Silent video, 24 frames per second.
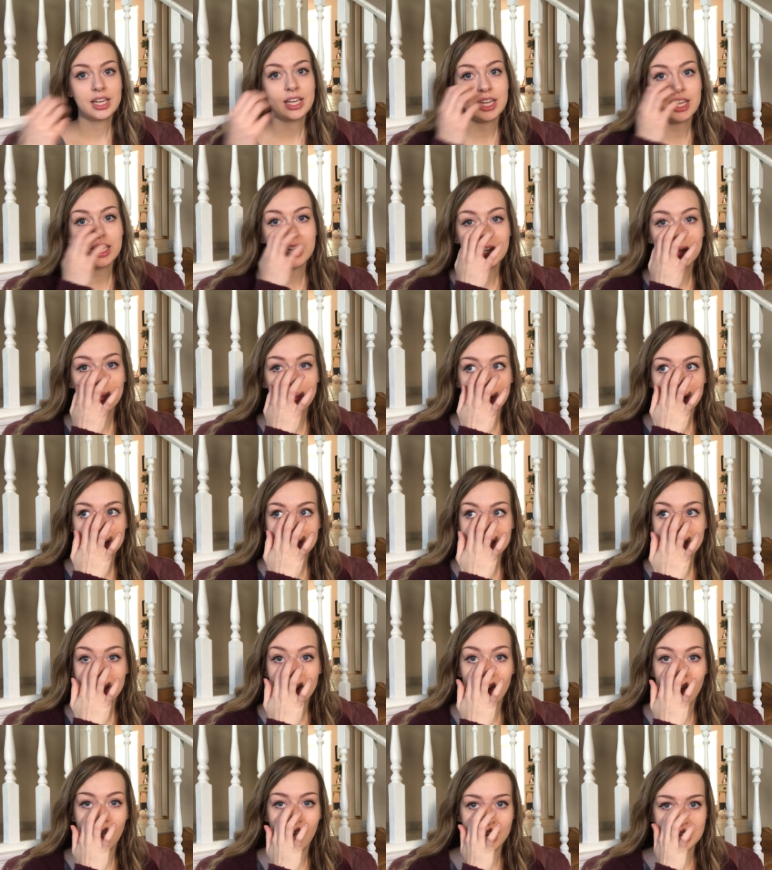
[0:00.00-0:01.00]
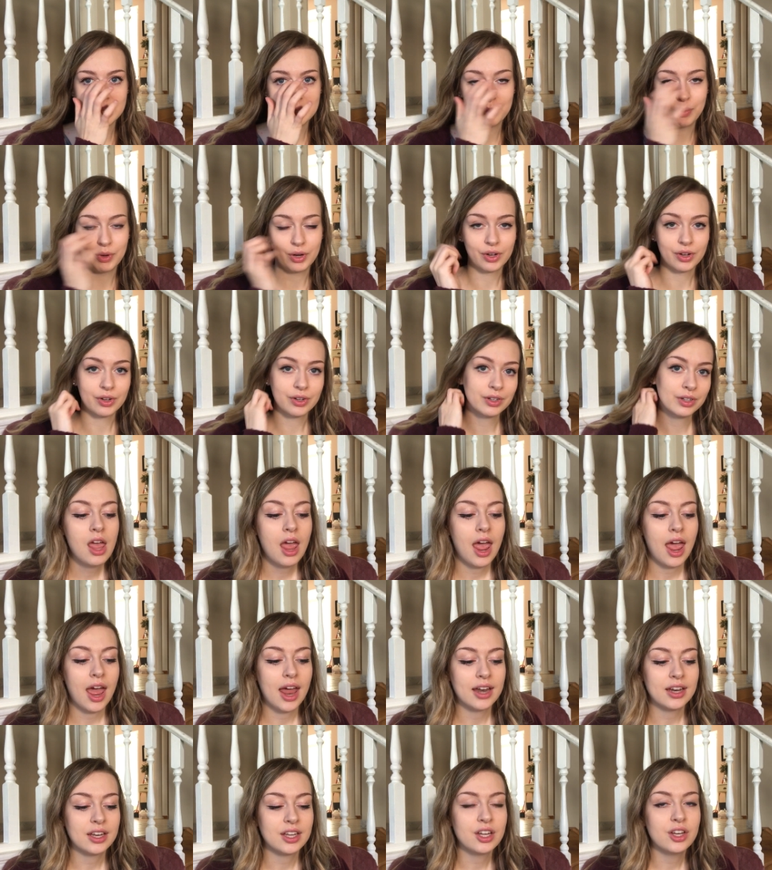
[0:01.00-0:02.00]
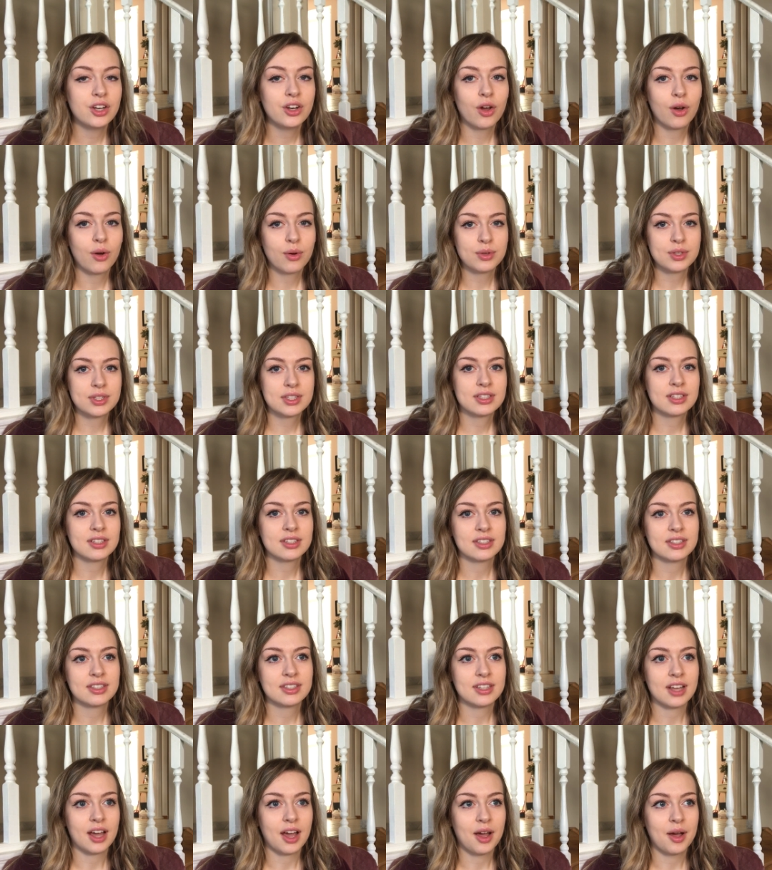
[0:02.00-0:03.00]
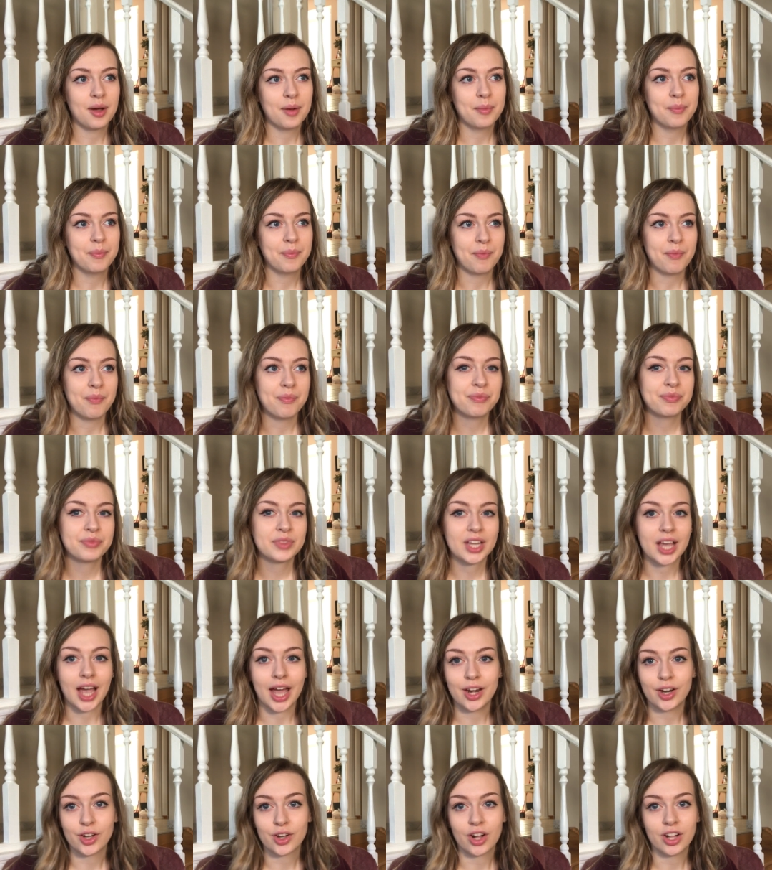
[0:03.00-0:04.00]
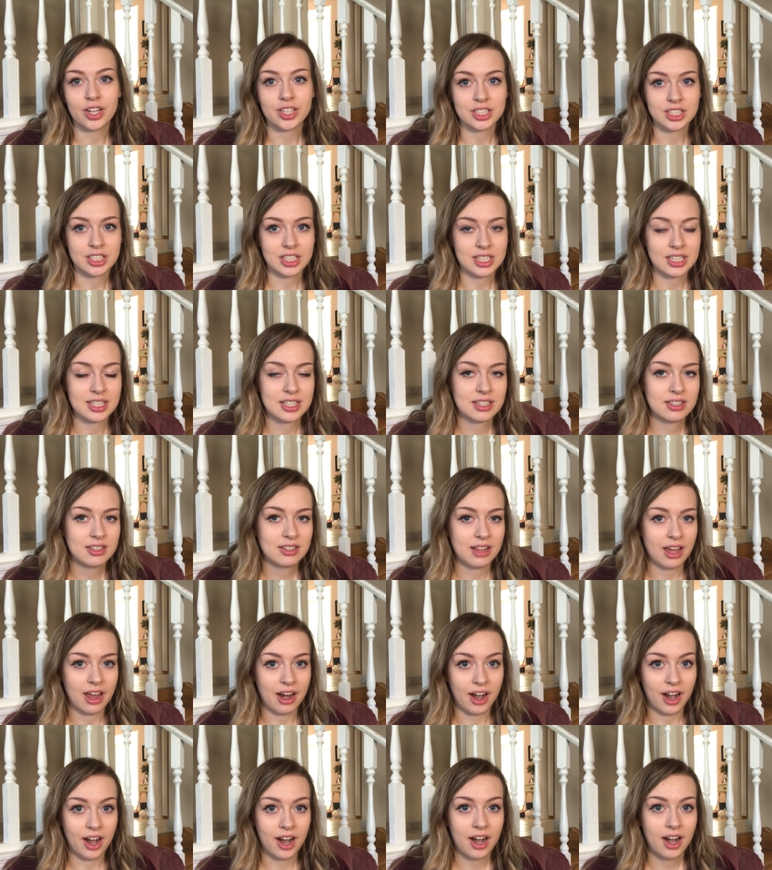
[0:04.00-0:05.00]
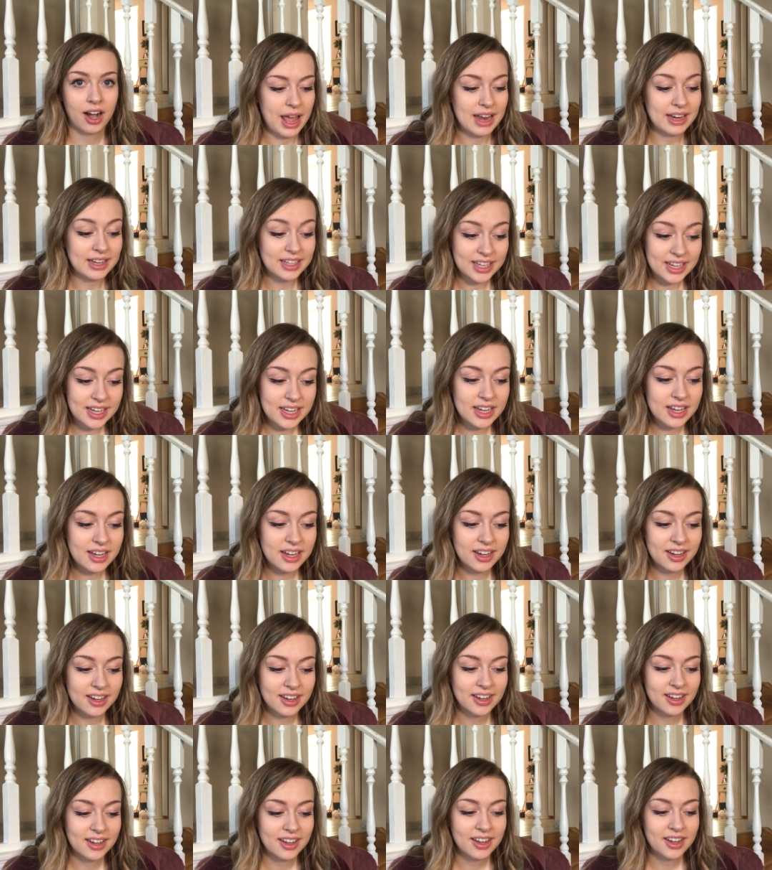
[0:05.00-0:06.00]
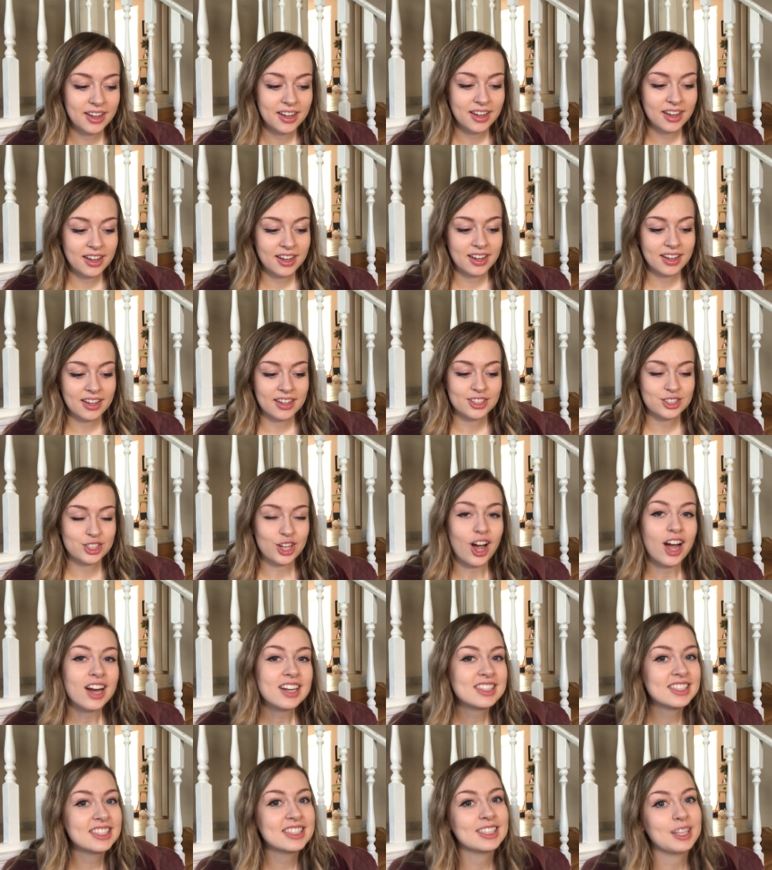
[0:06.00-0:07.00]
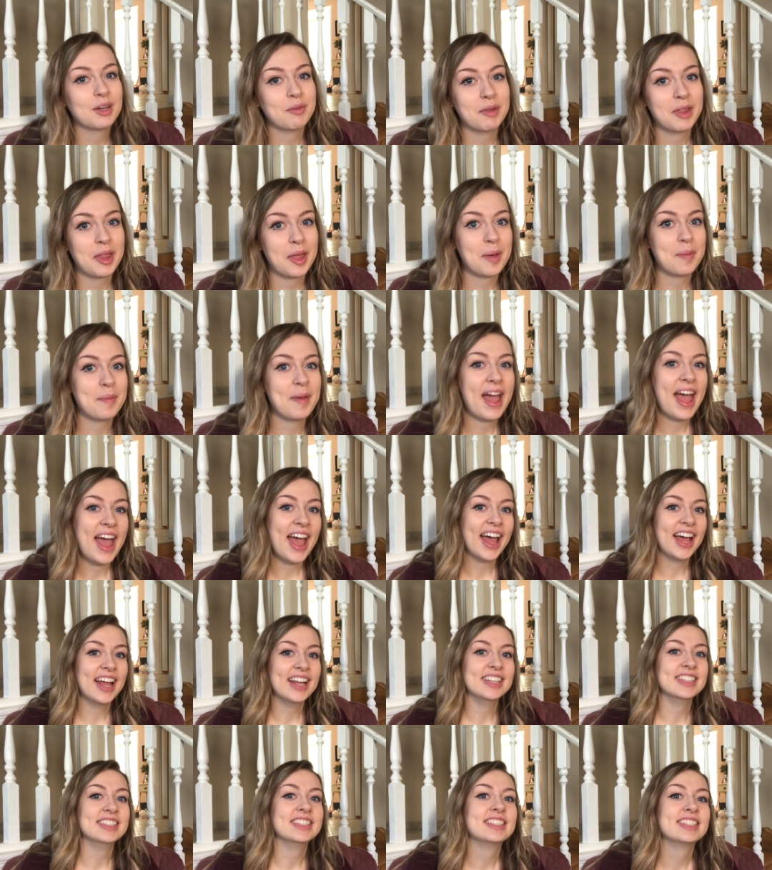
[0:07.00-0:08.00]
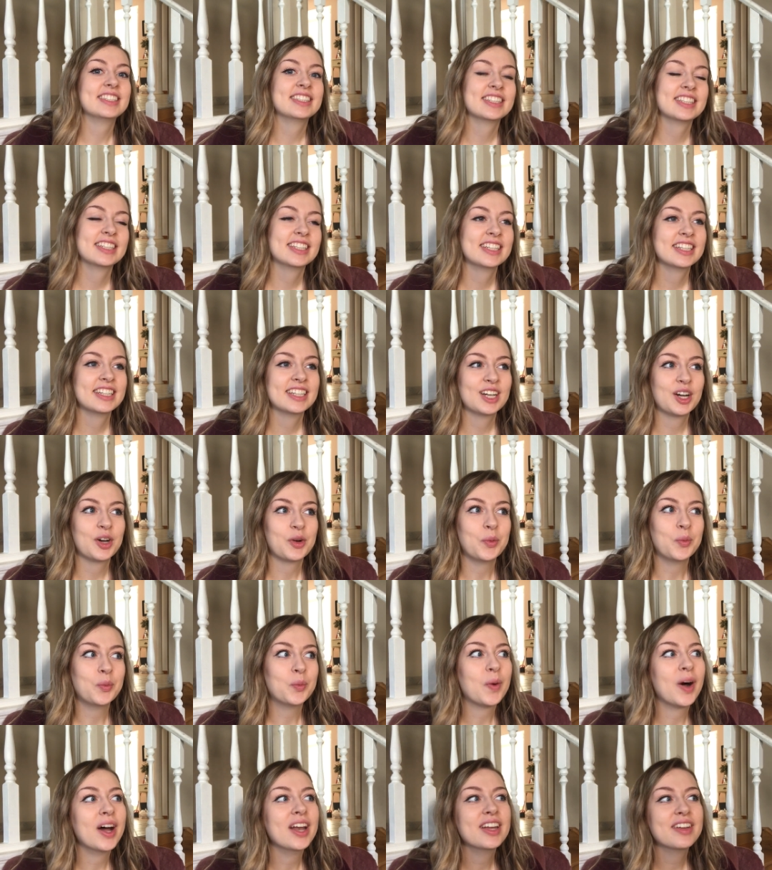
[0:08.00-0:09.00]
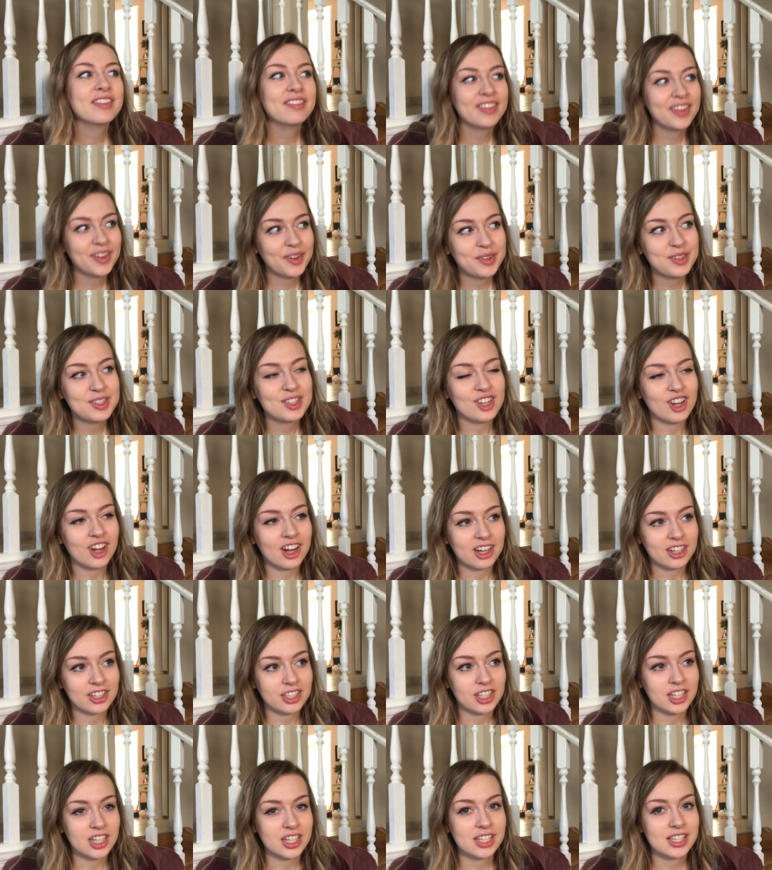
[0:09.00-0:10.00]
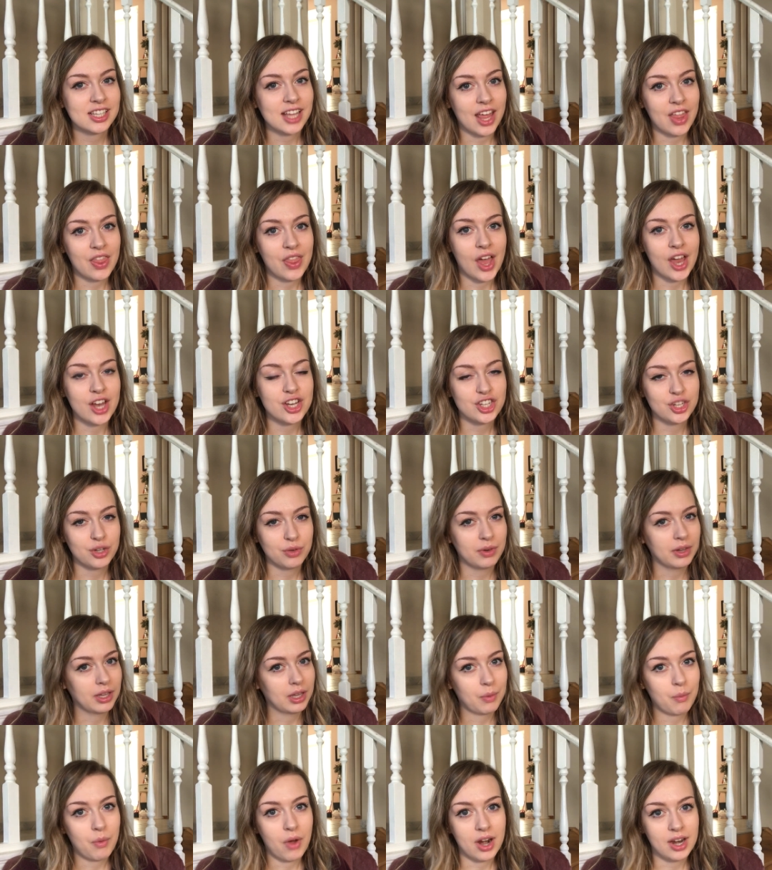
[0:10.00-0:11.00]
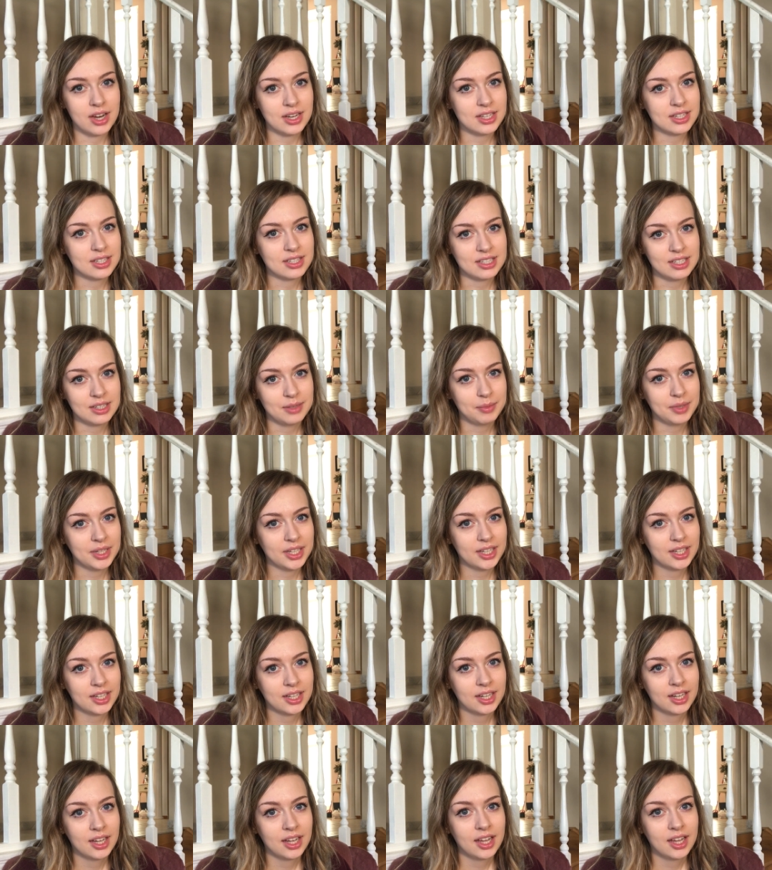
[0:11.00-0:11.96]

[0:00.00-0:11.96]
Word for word: he works at a hospital and he knows some gynecologists there. And he talked to some of them, and one of those doctors said that she really wanted to see me.